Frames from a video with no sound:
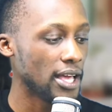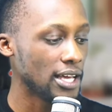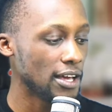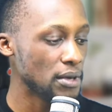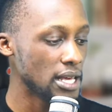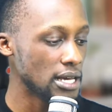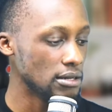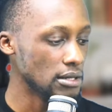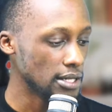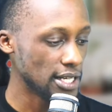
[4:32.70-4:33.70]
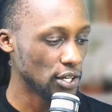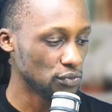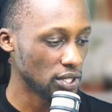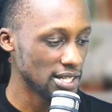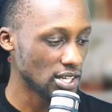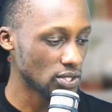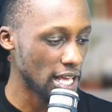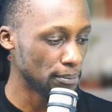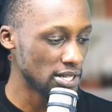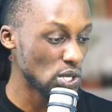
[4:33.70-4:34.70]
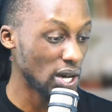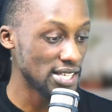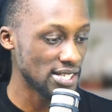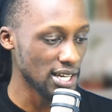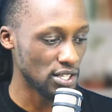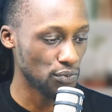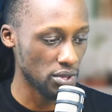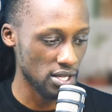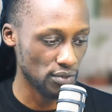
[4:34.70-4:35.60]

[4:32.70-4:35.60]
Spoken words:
come here, that of girls outnumbered, so I search for this.